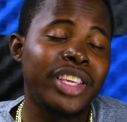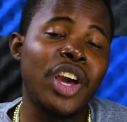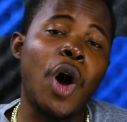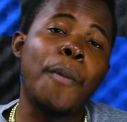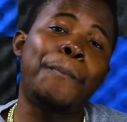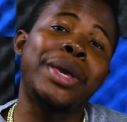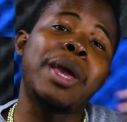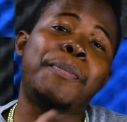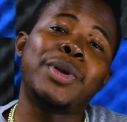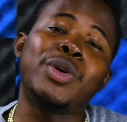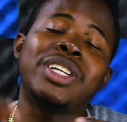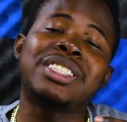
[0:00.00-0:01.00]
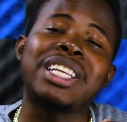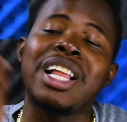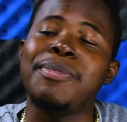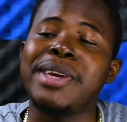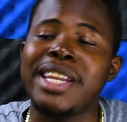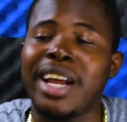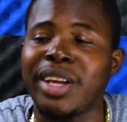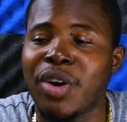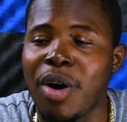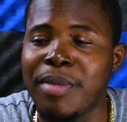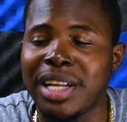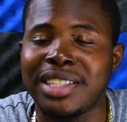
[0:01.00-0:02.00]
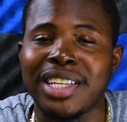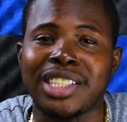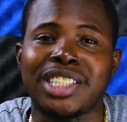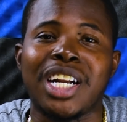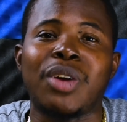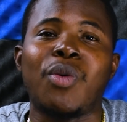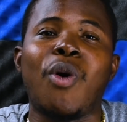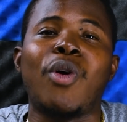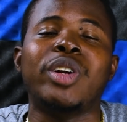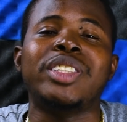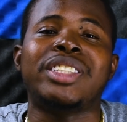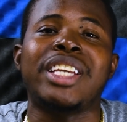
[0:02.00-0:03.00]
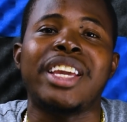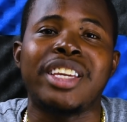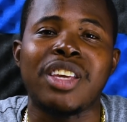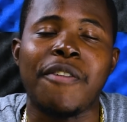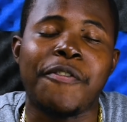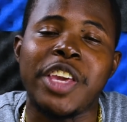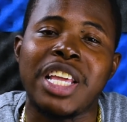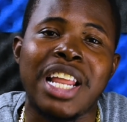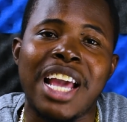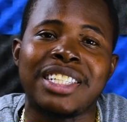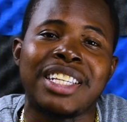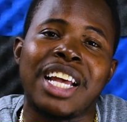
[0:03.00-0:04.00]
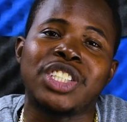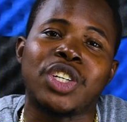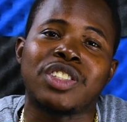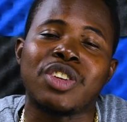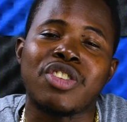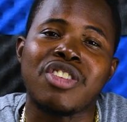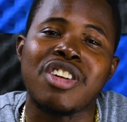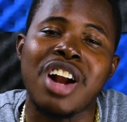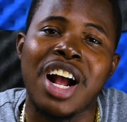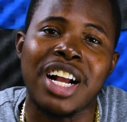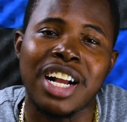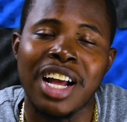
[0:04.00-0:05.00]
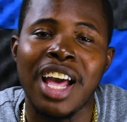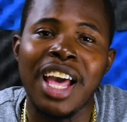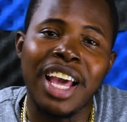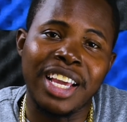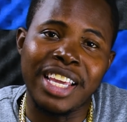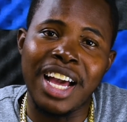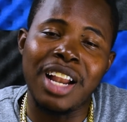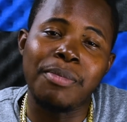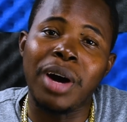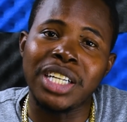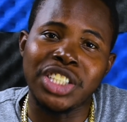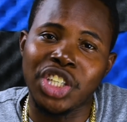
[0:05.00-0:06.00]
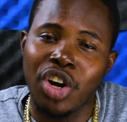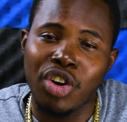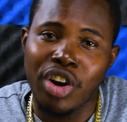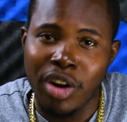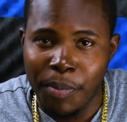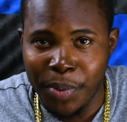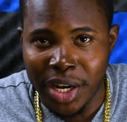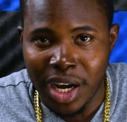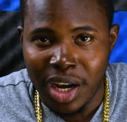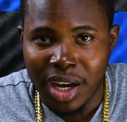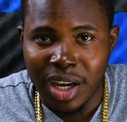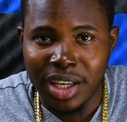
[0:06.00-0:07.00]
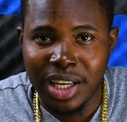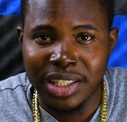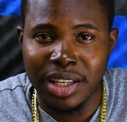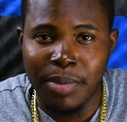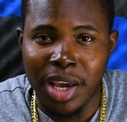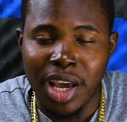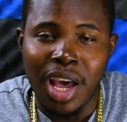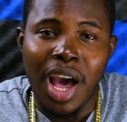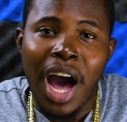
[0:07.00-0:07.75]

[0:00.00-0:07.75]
Yo people wanna tell me in the comment section what you think. You feel like say I just wrong girl man she go run up in her. You see me?